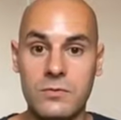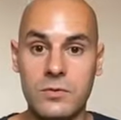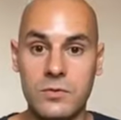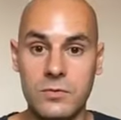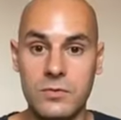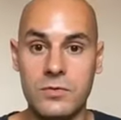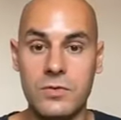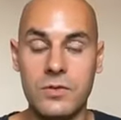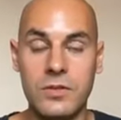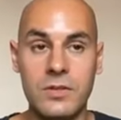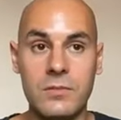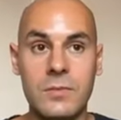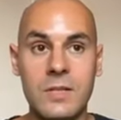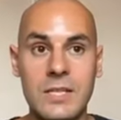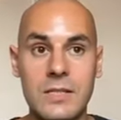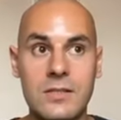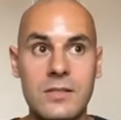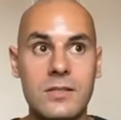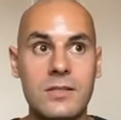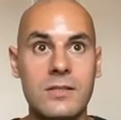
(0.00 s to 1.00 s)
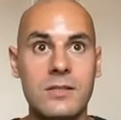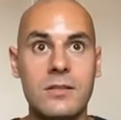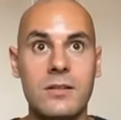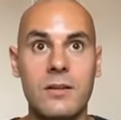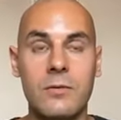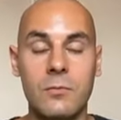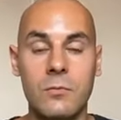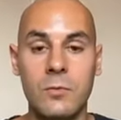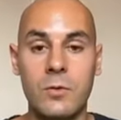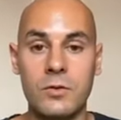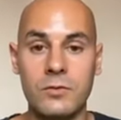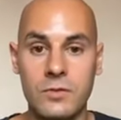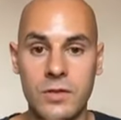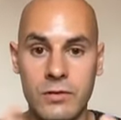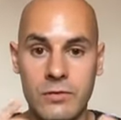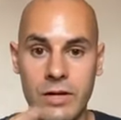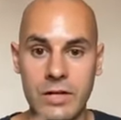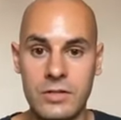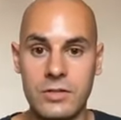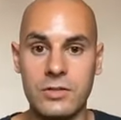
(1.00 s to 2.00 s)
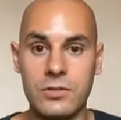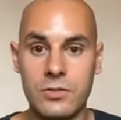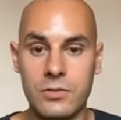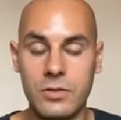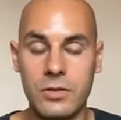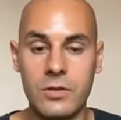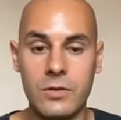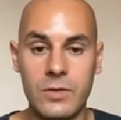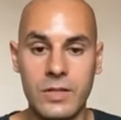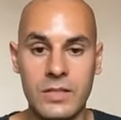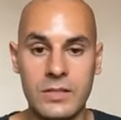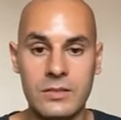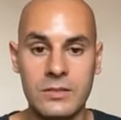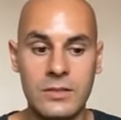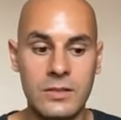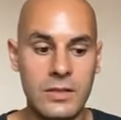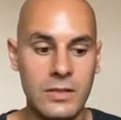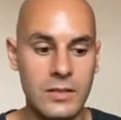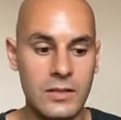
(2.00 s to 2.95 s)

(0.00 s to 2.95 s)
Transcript: your dream is, what direction you're going.